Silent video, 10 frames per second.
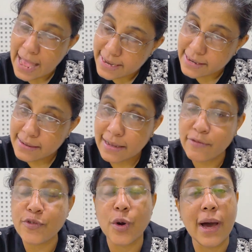And
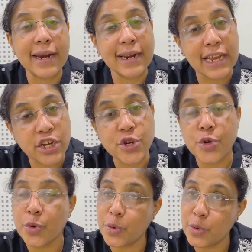if you are
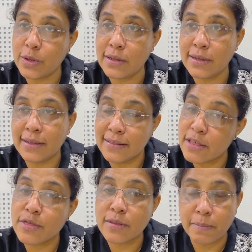into
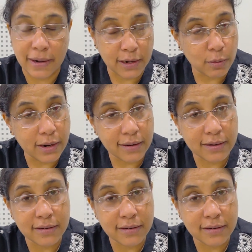this particular